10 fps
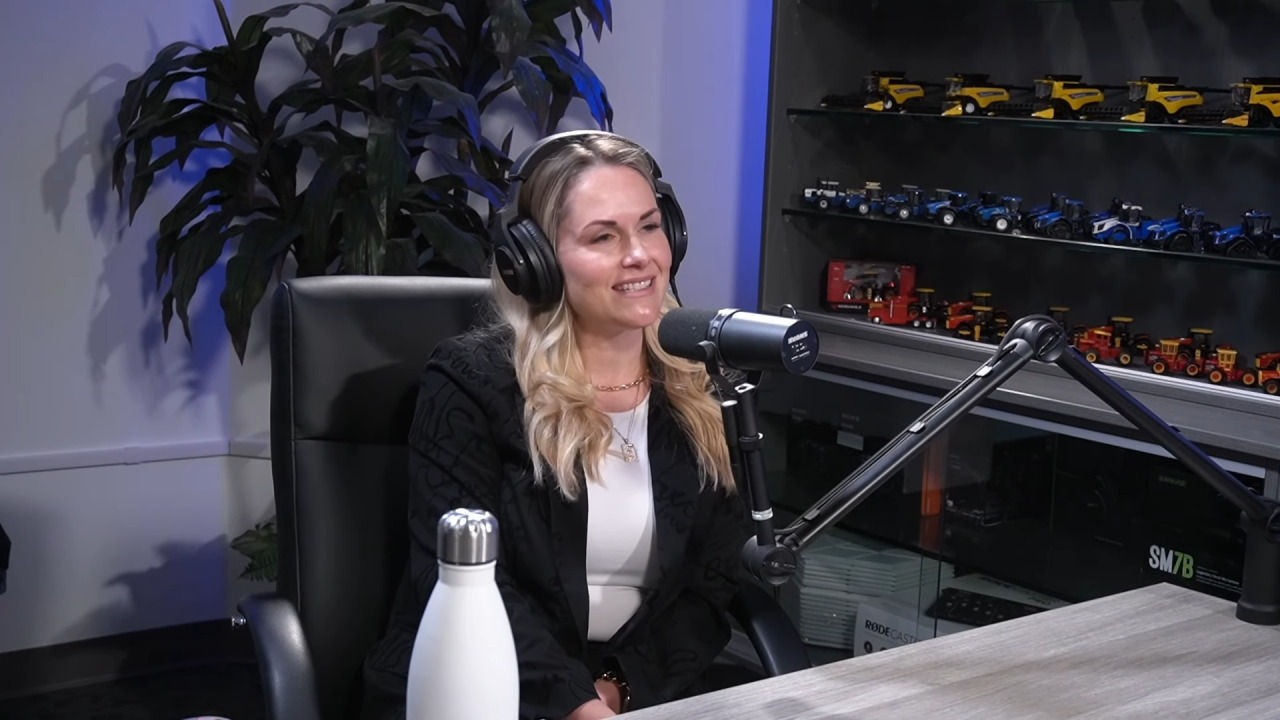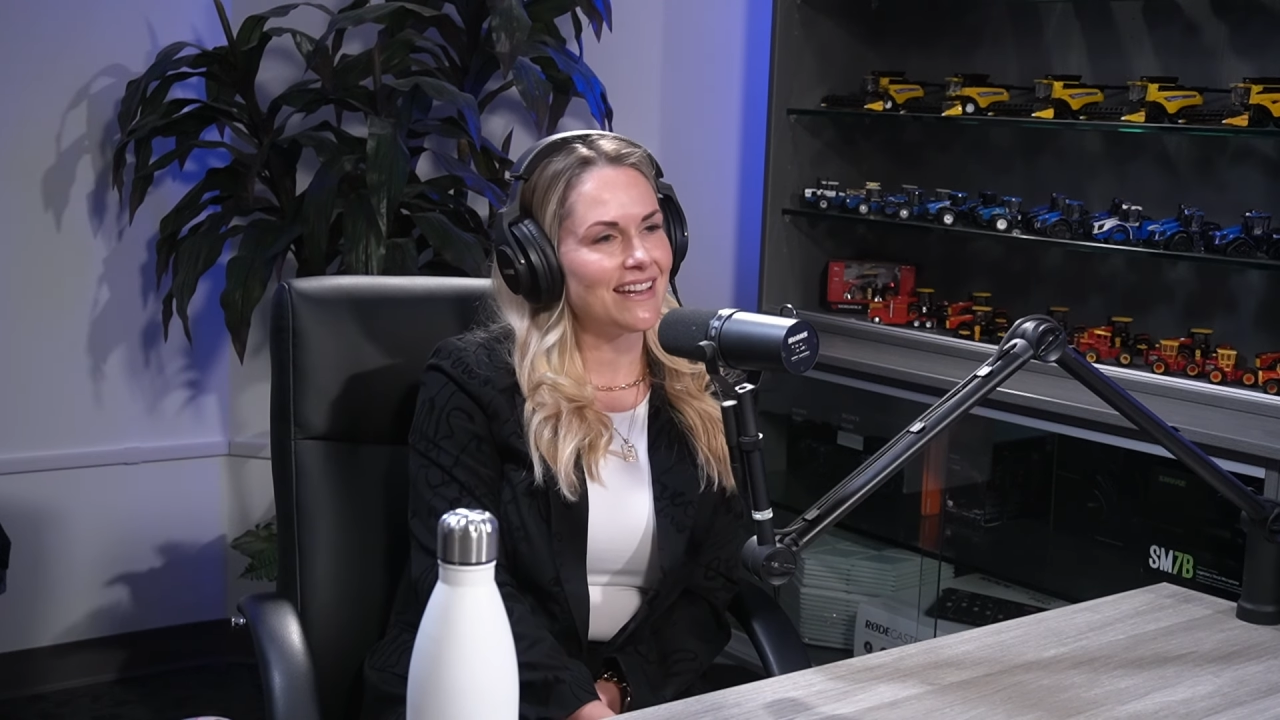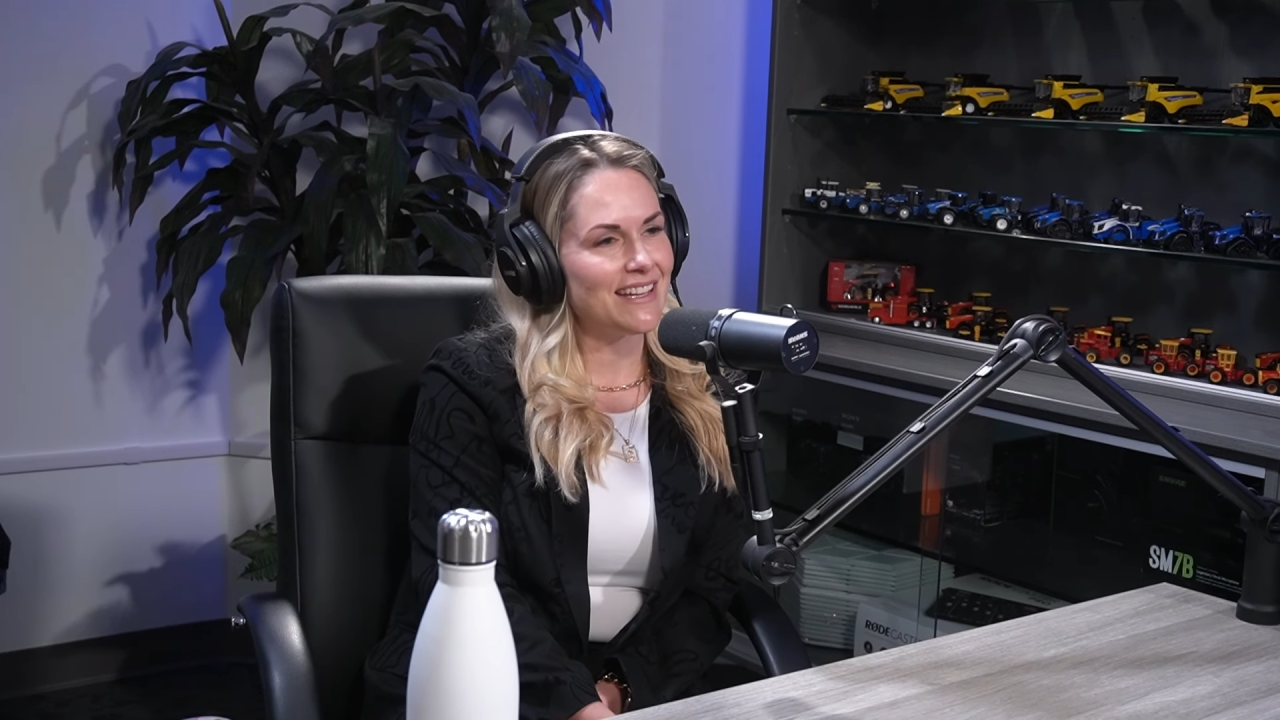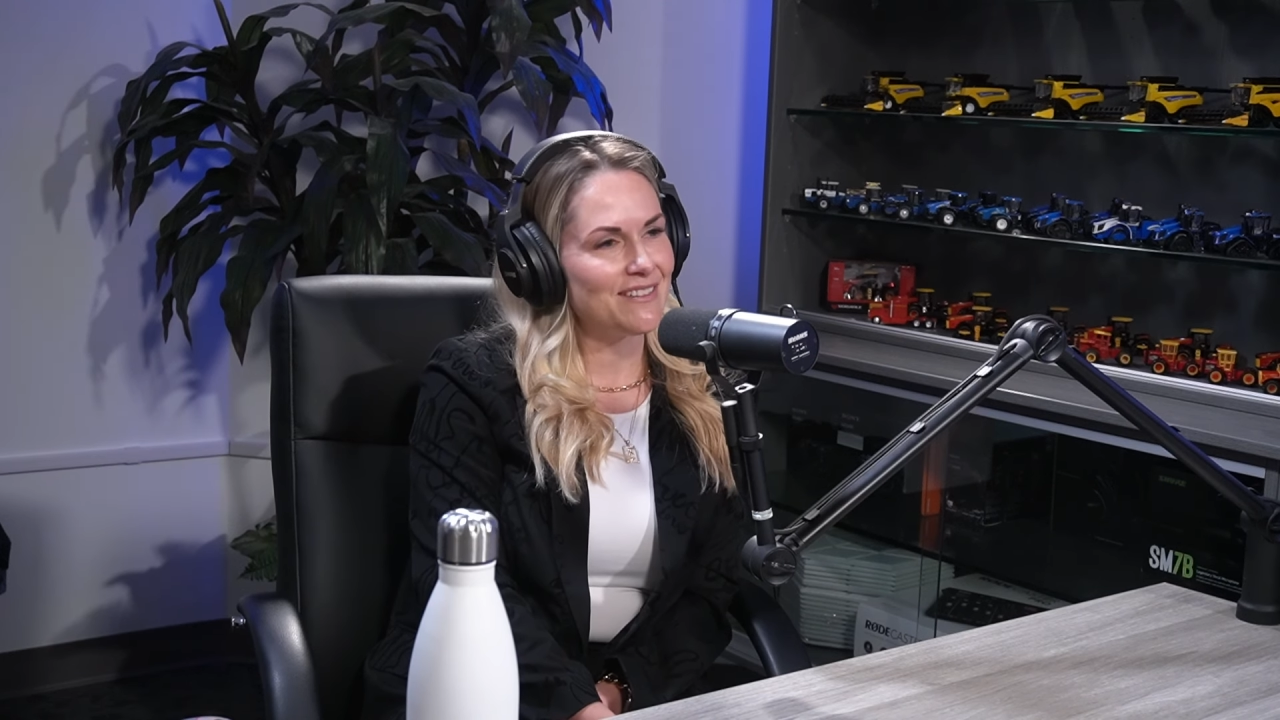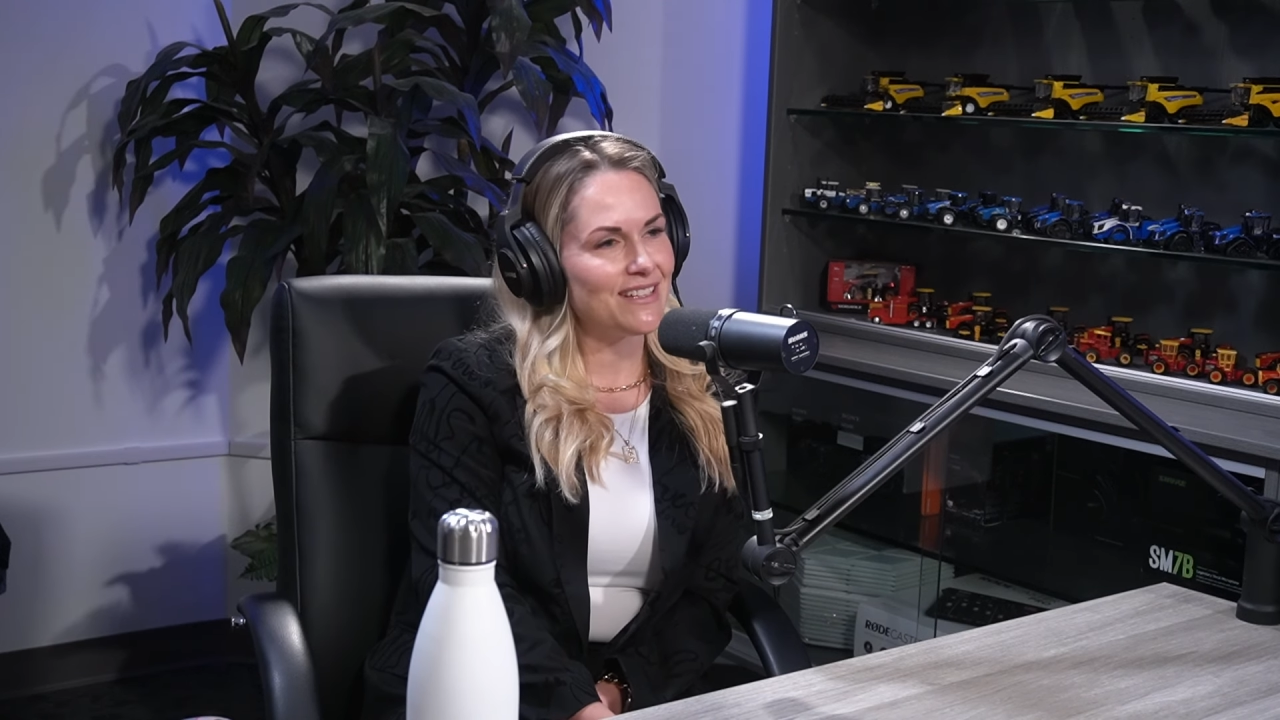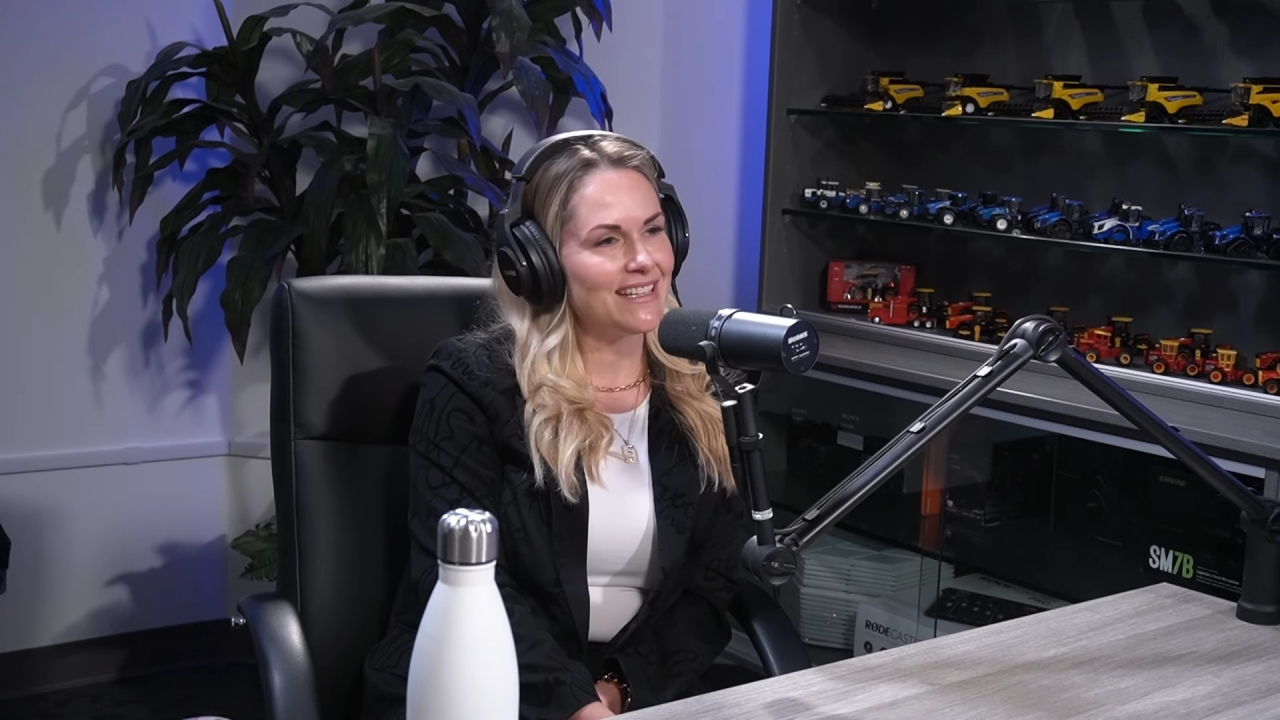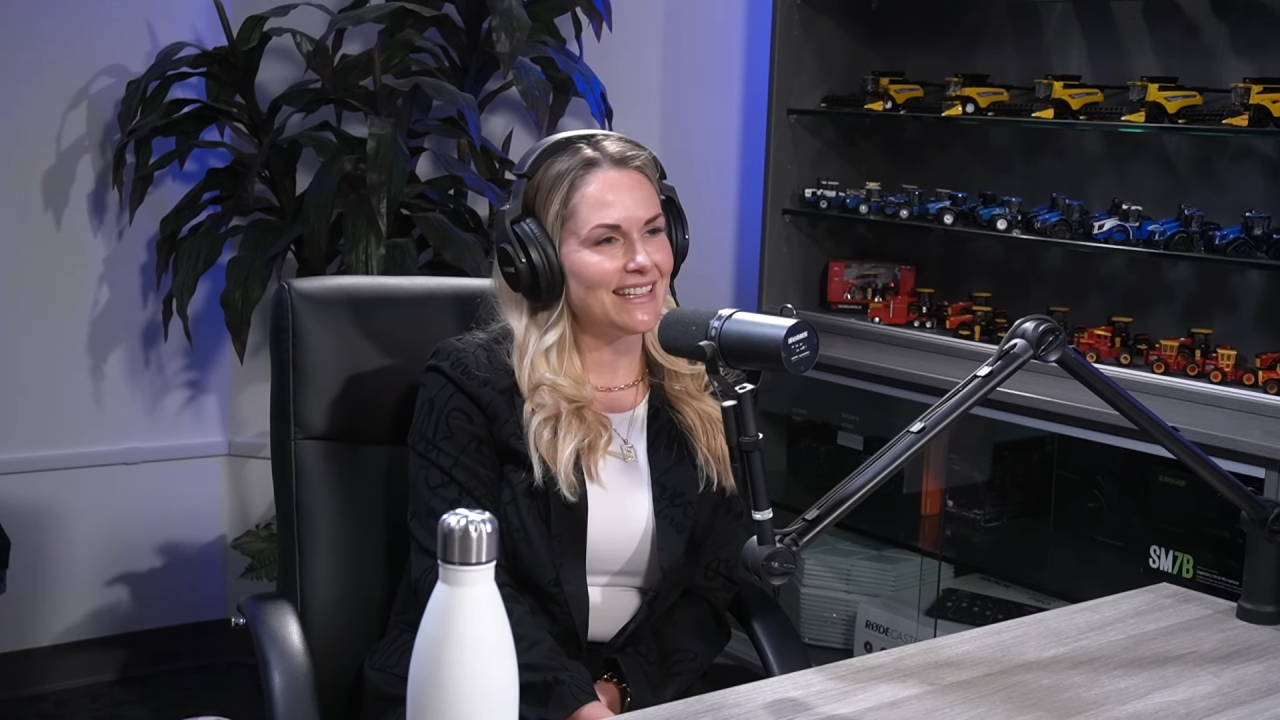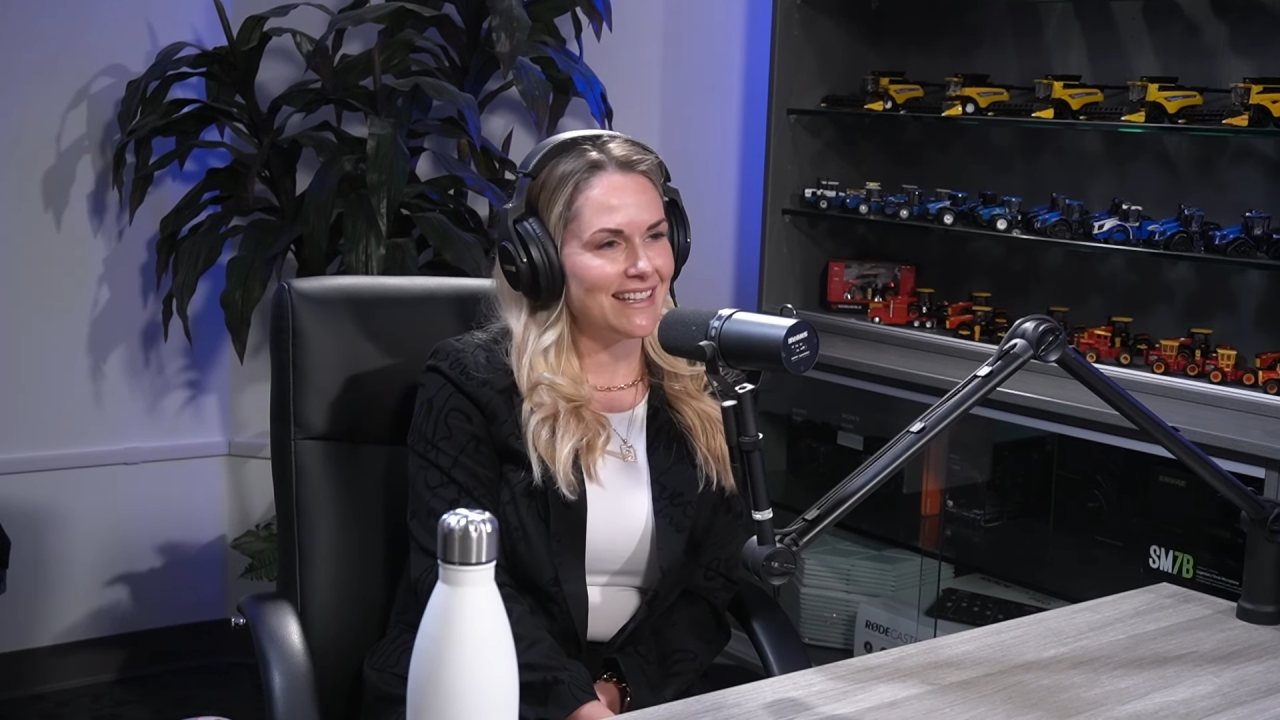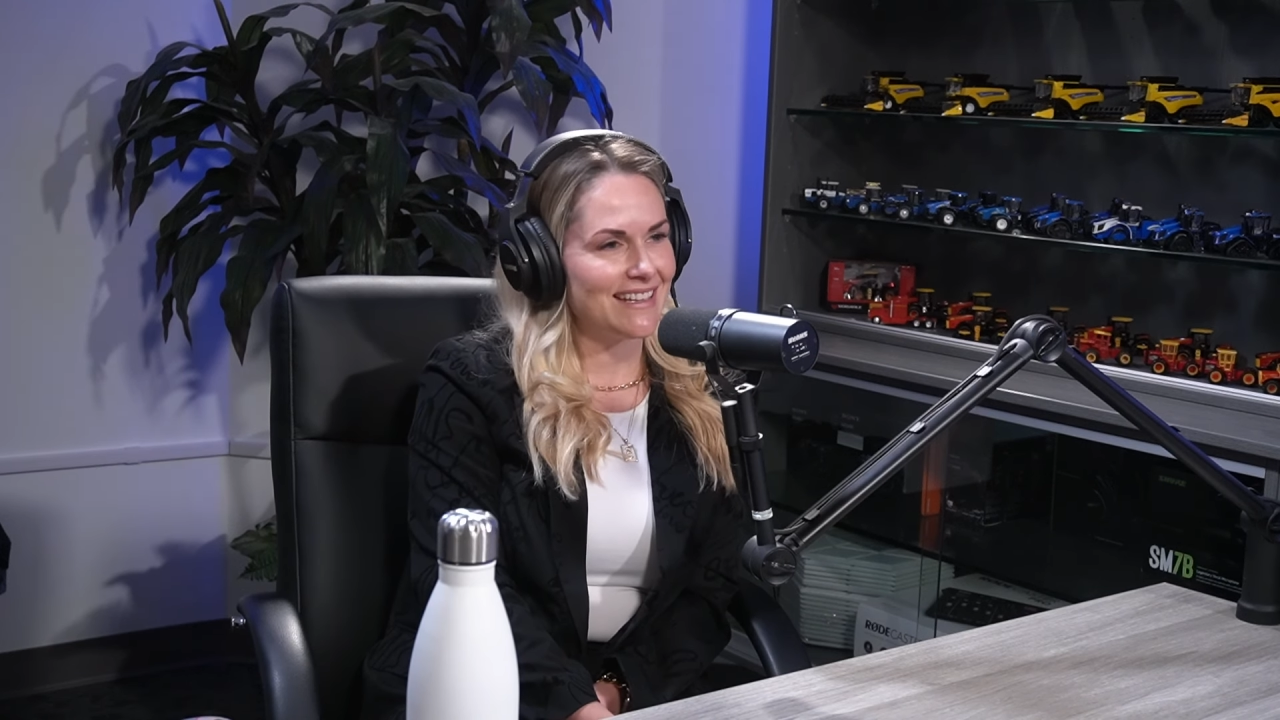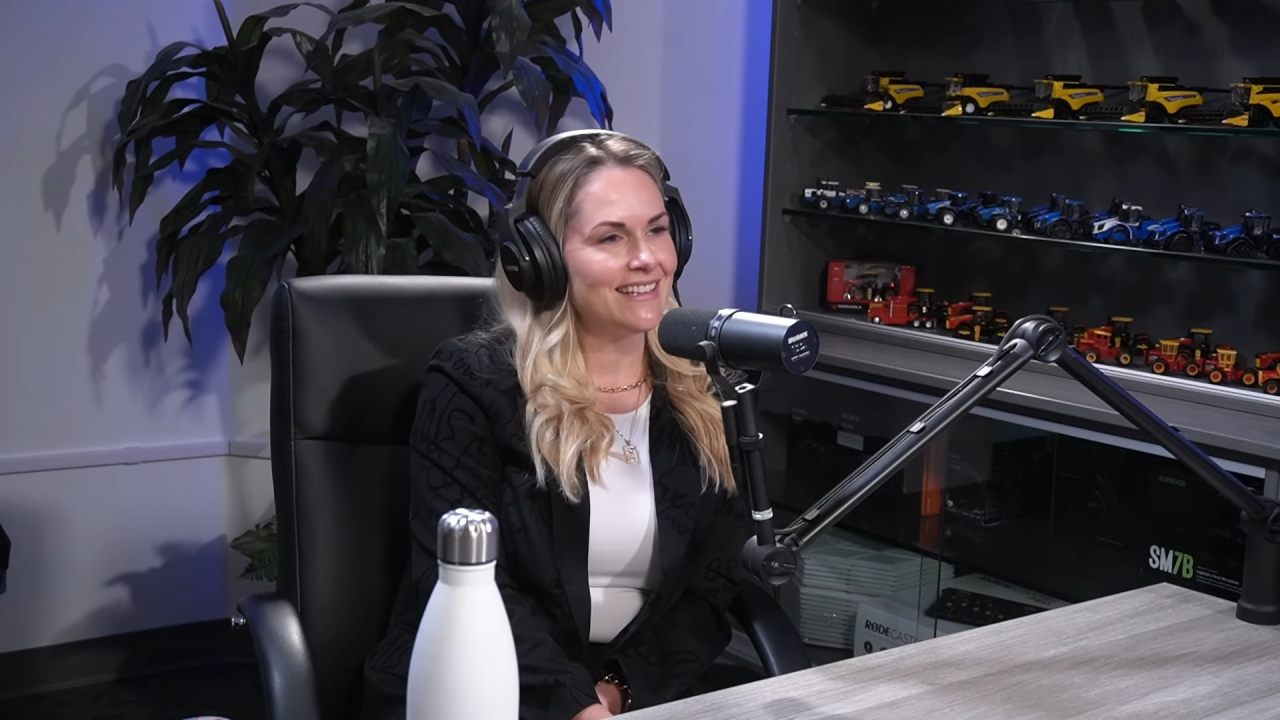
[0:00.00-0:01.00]
side of it.
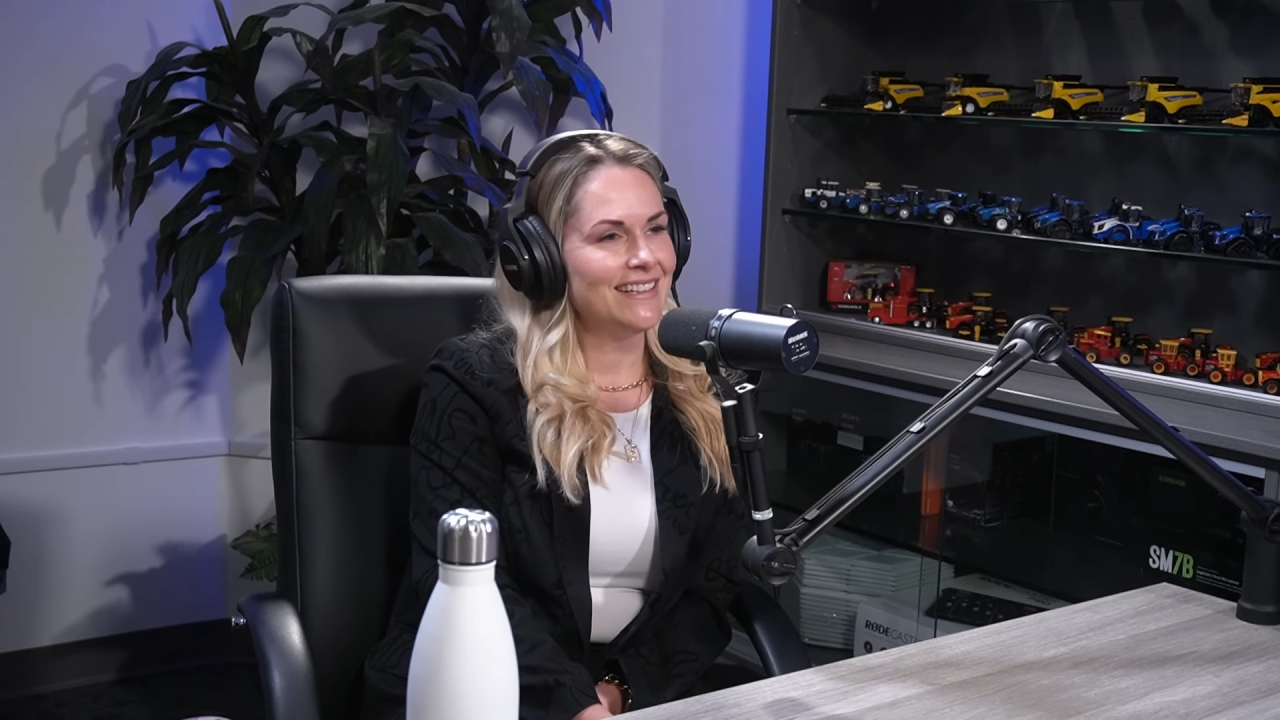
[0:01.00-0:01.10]
And the